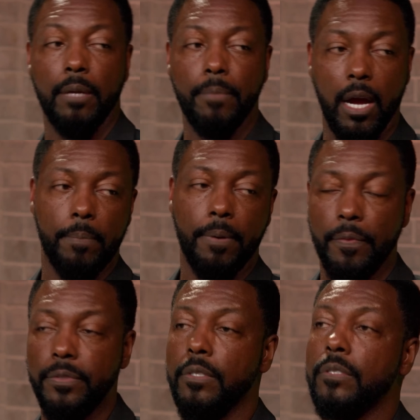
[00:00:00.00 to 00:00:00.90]
and my
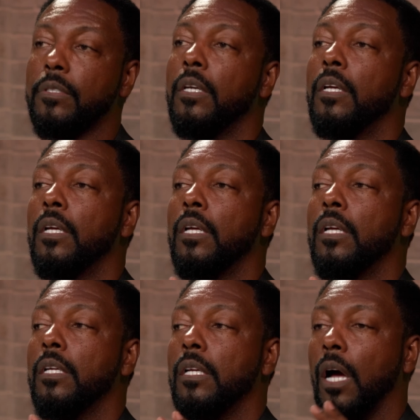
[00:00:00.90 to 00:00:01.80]
hypothesis.
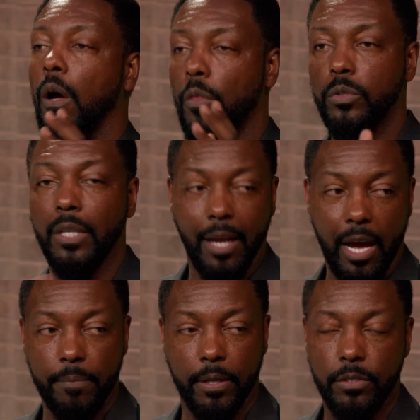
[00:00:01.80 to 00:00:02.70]
On those
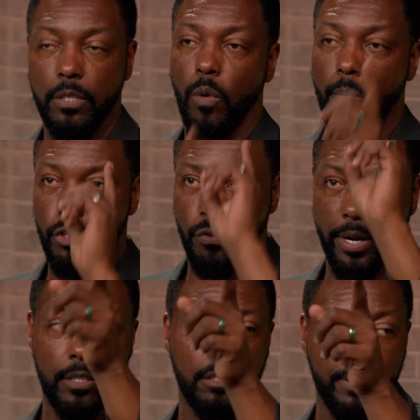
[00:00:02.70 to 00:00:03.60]
alignments, we would
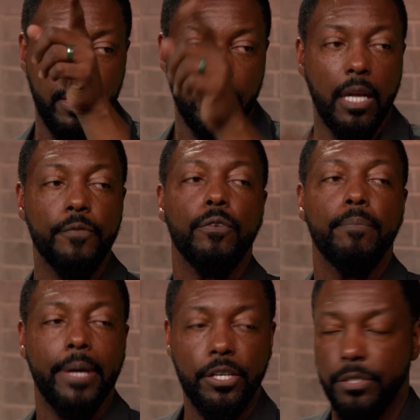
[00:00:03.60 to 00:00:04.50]
transmit
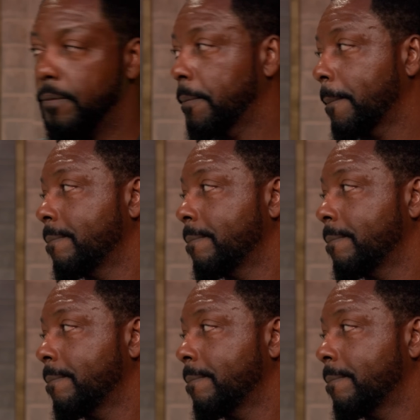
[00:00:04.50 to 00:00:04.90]
information